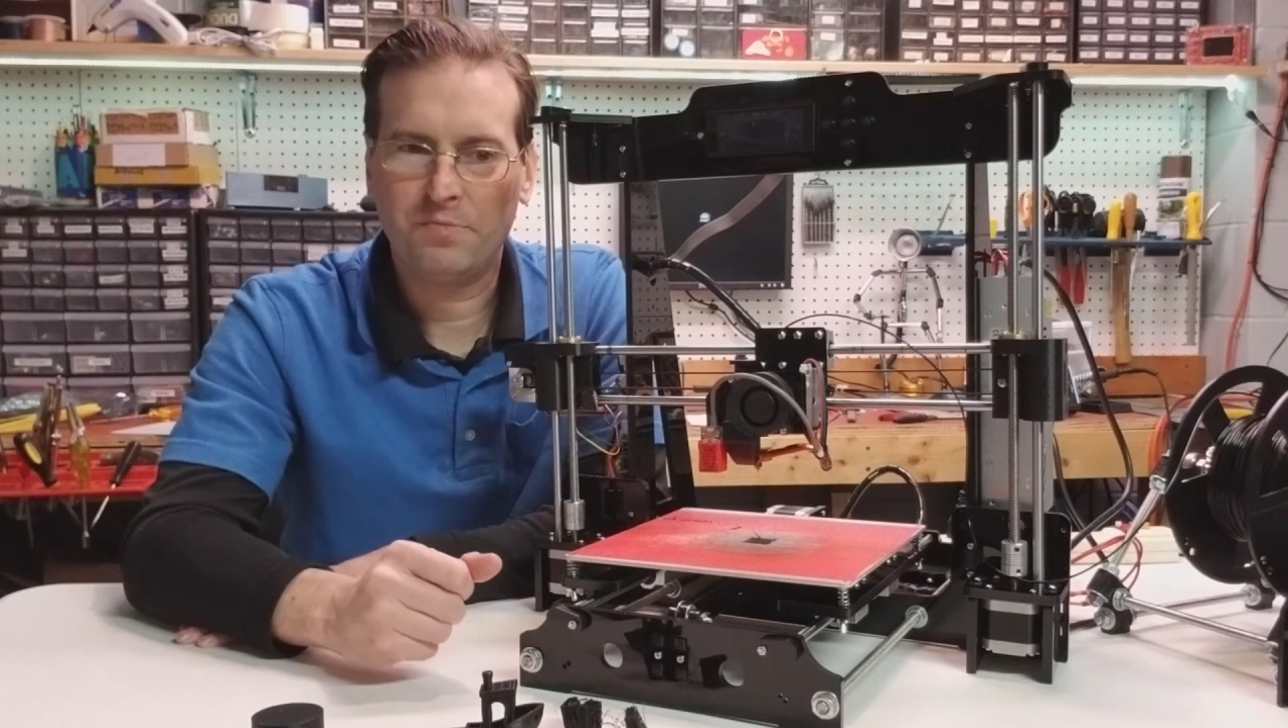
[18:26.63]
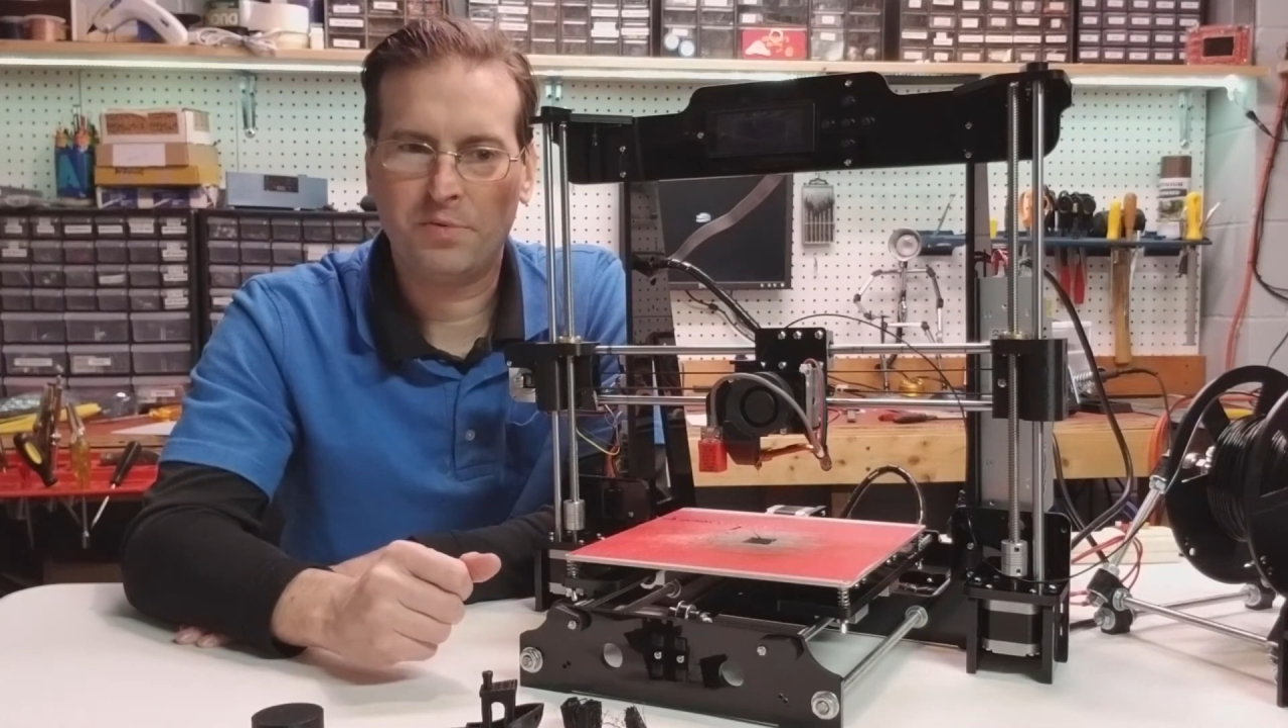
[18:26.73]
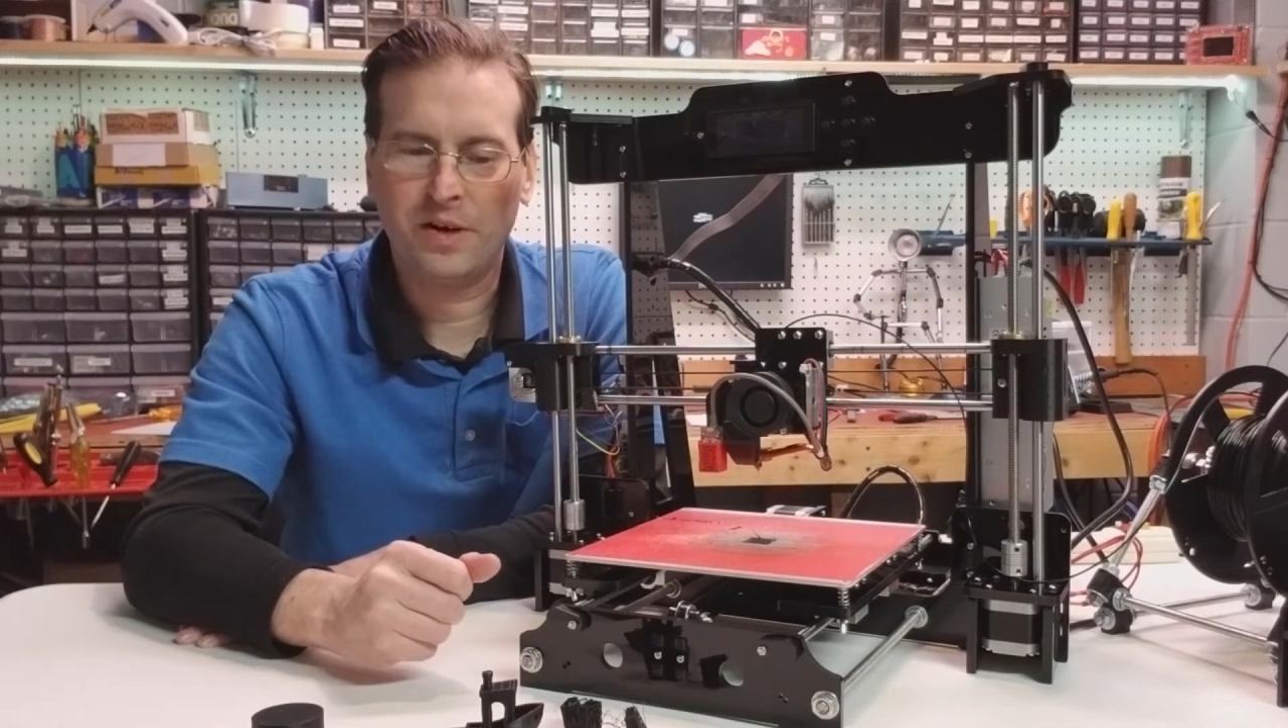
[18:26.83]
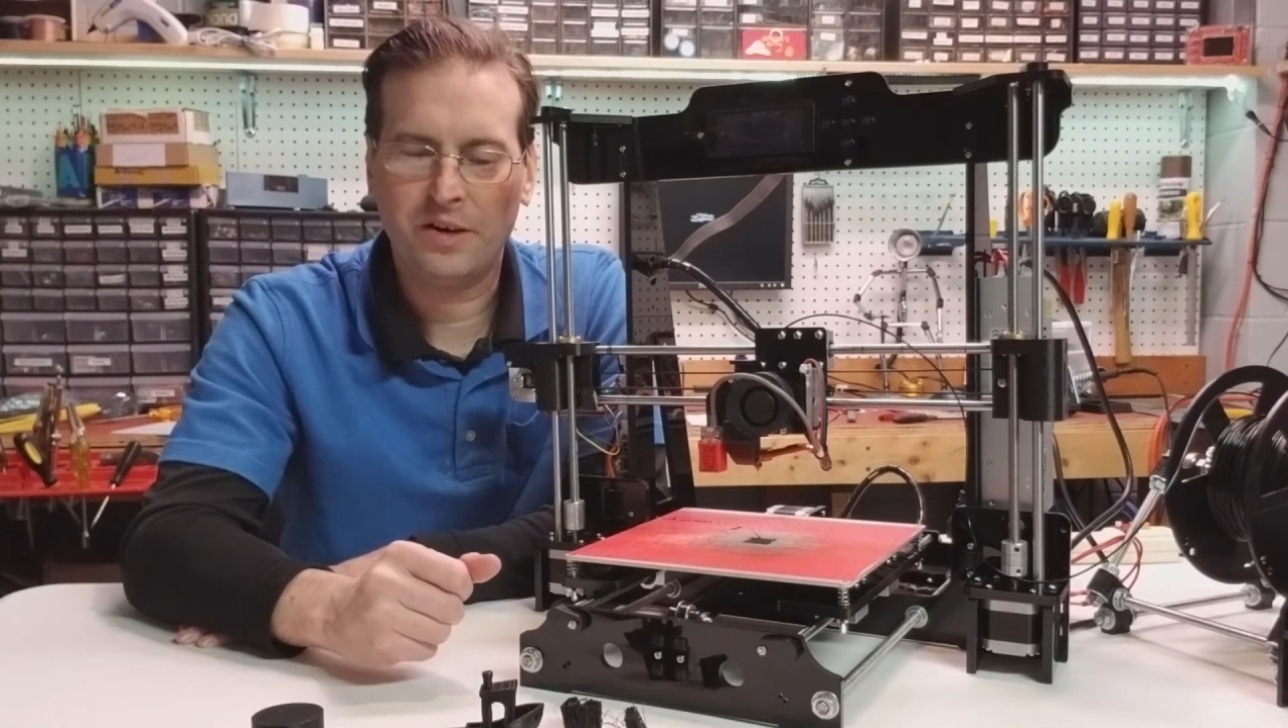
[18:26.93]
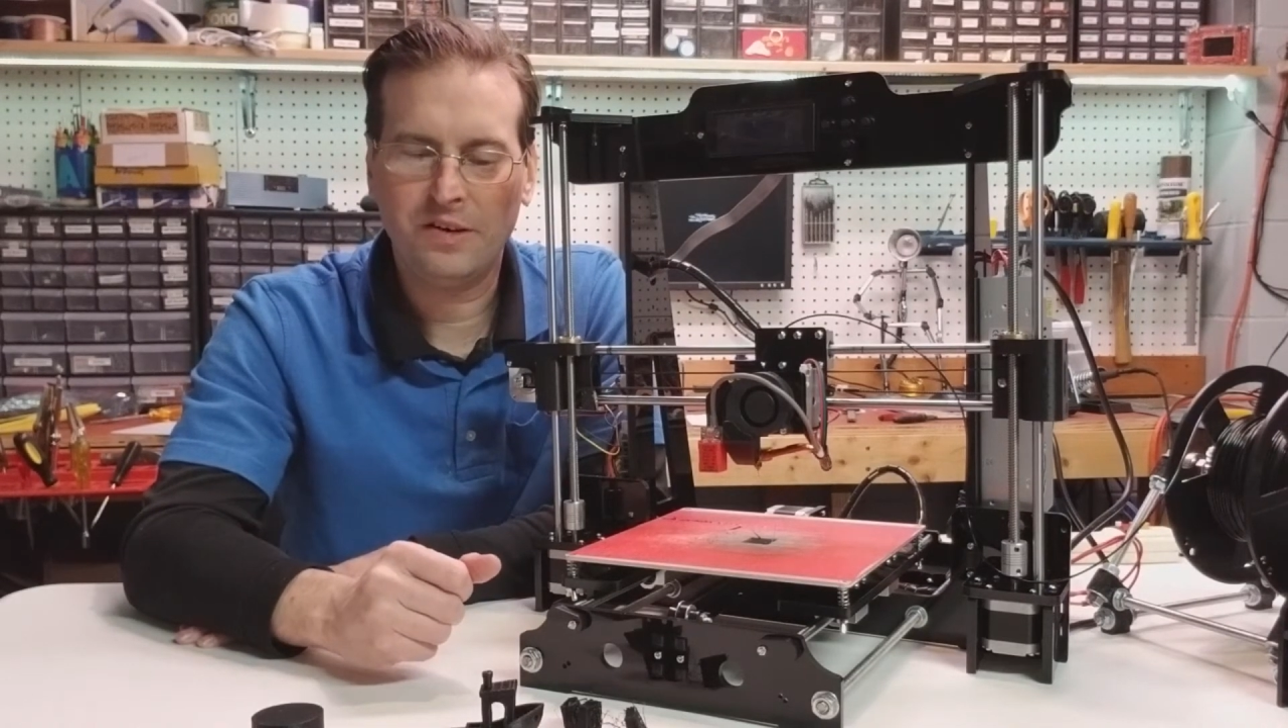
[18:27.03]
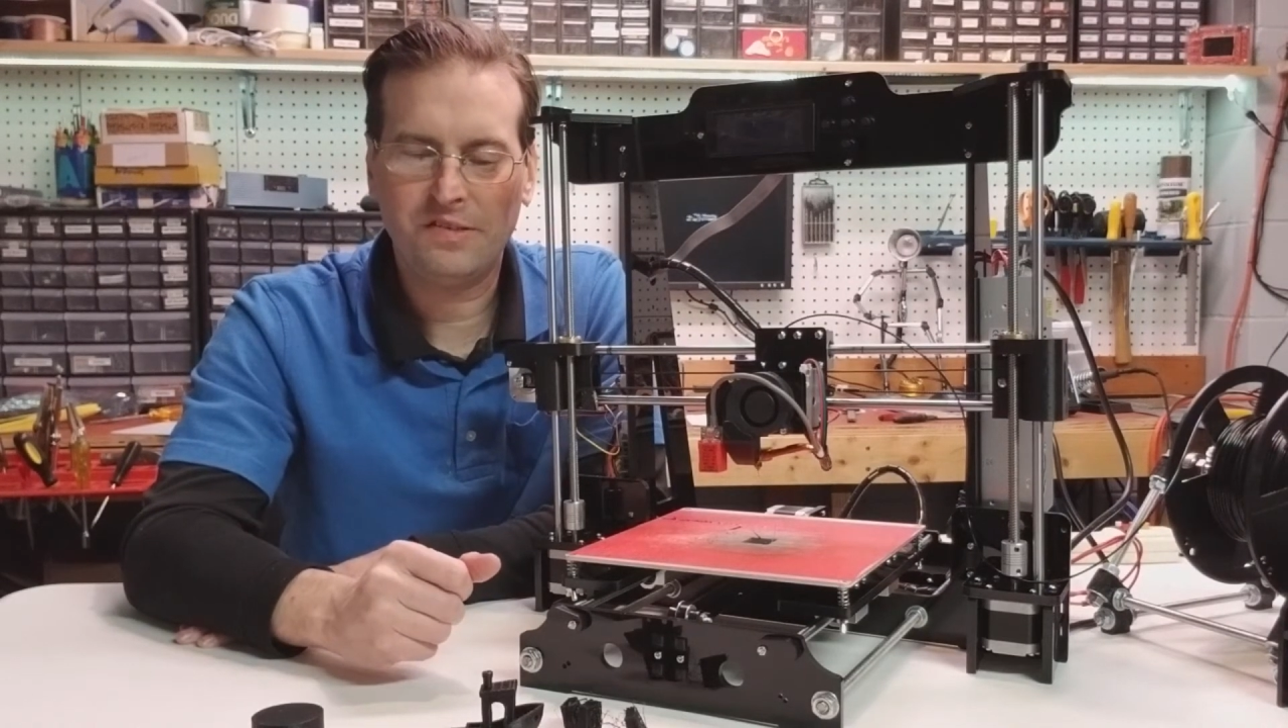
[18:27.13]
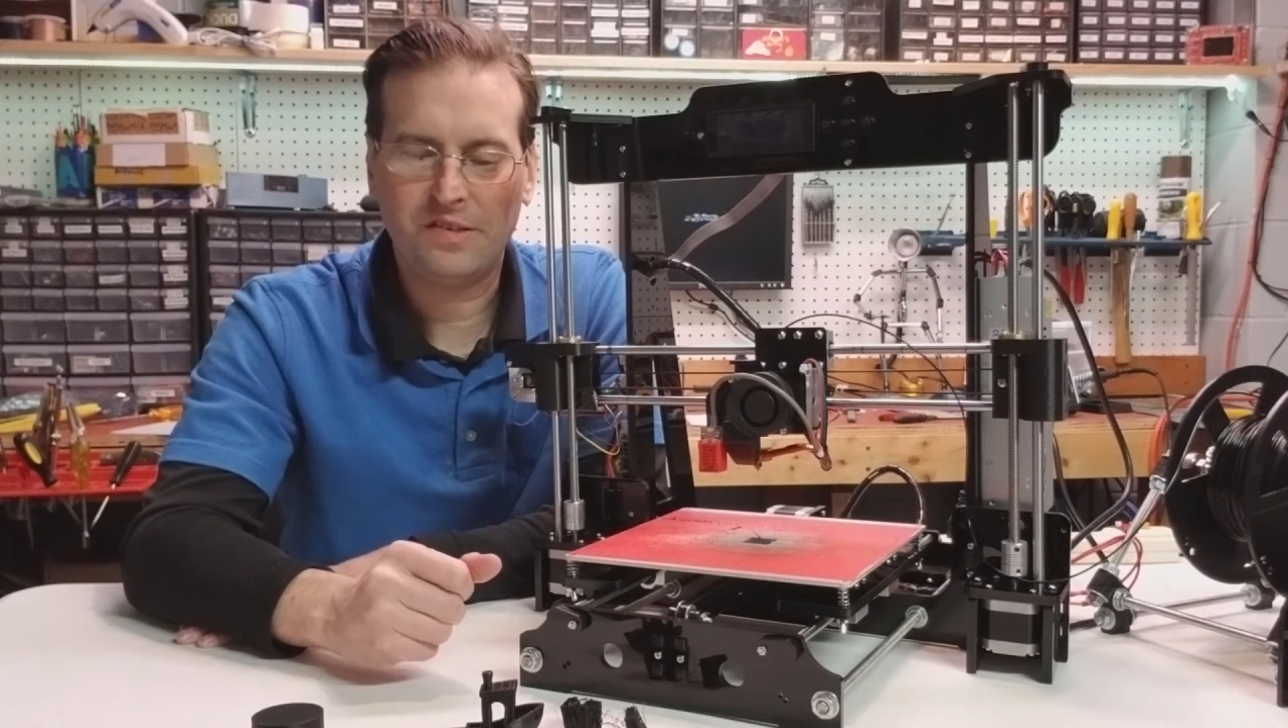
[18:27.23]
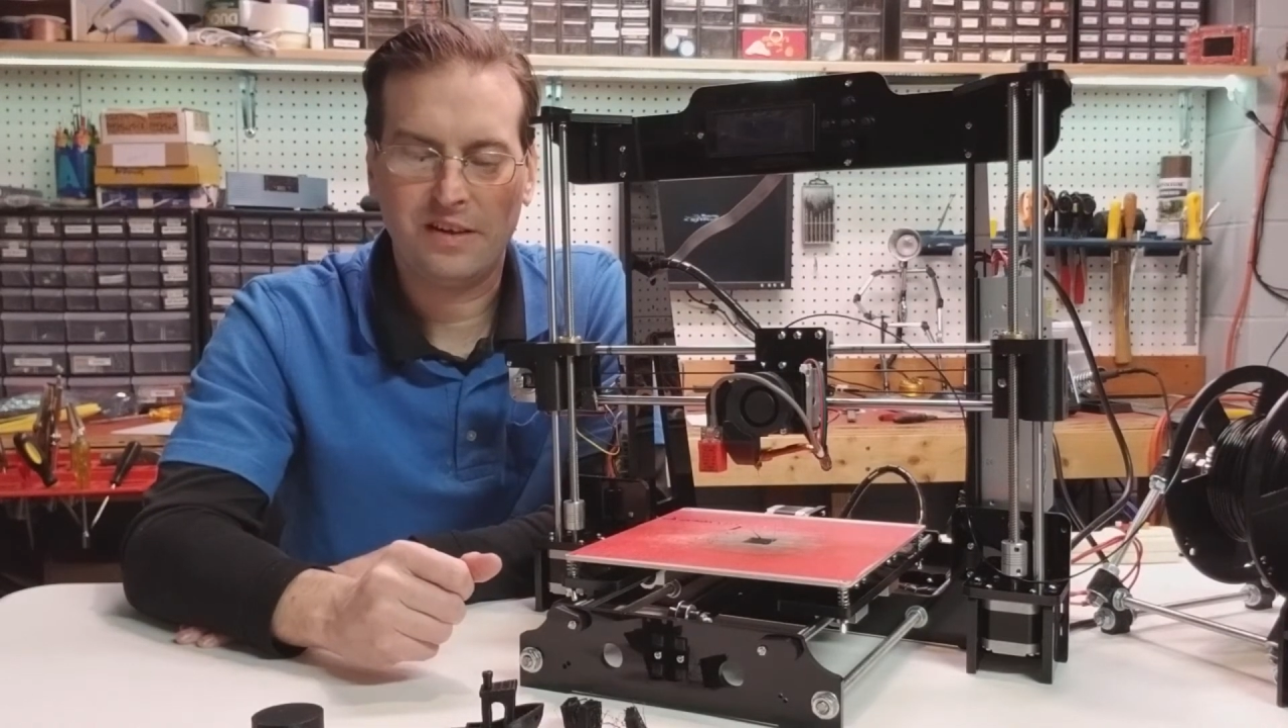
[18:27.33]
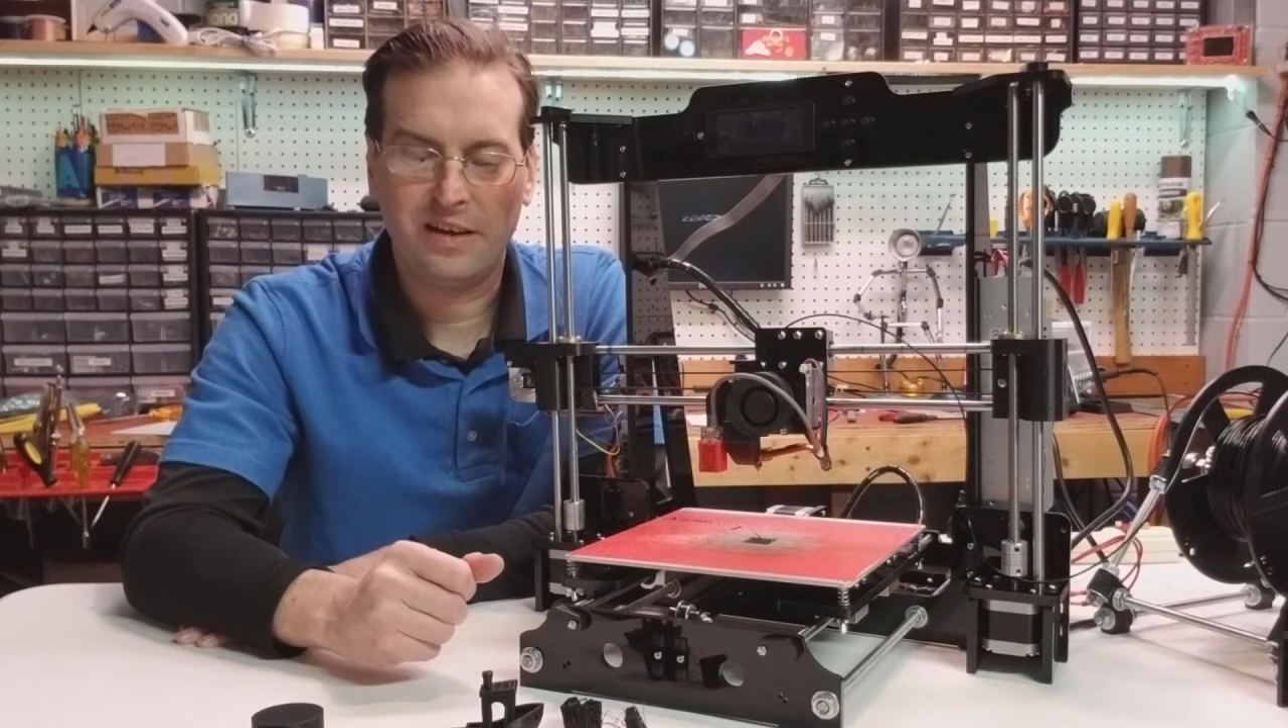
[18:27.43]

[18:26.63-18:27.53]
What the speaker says: printers,